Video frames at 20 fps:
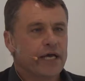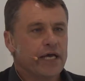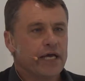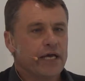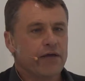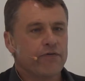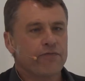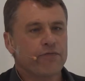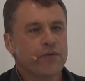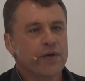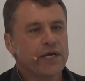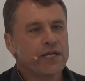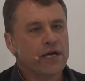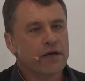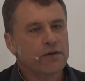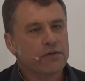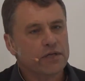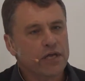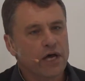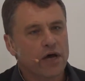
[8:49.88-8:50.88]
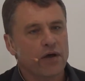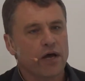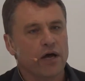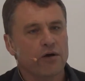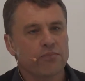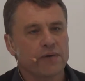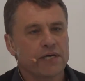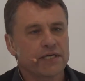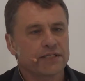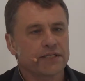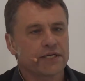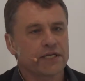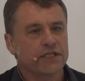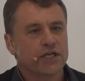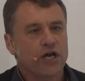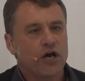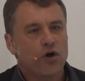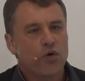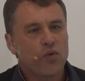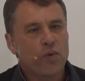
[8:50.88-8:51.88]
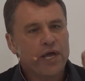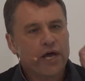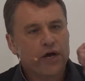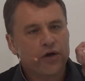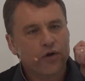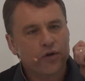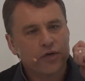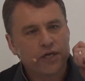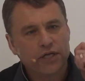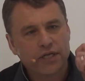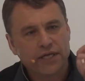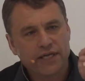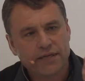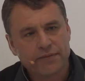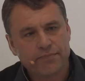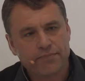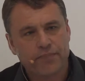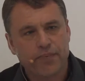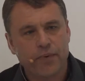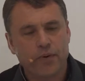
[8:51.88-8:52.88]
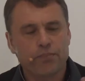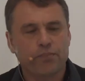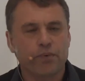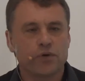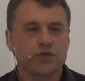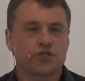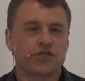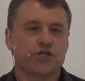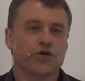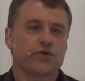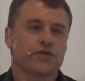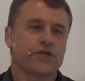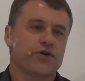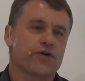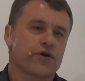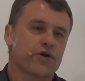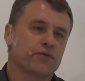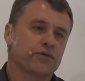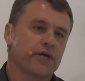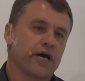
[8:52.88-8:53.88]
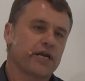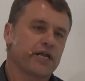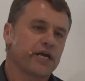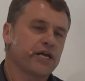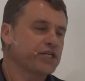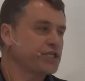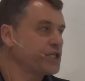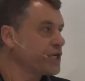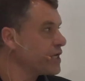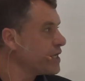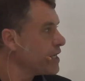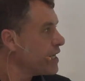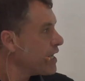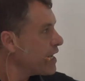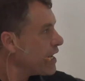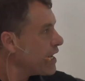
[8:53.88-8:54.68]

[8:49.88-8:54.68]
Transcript: If we don't know our business, we are going to push you in the wrong direction,